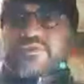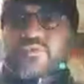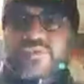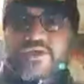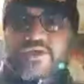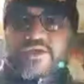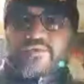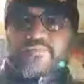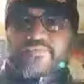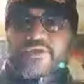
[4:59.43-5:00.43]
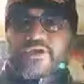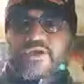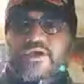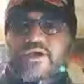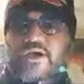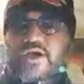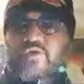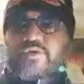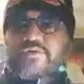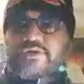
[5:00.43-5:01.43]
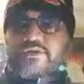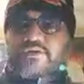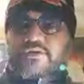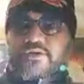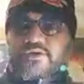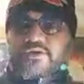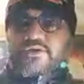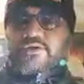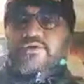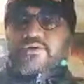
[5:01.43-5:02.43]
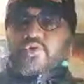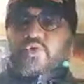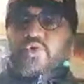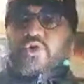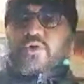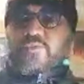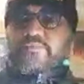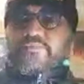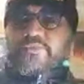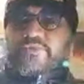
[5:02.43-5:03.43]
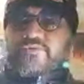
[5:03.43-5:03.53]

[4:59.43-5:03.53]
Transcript: We have, however, to go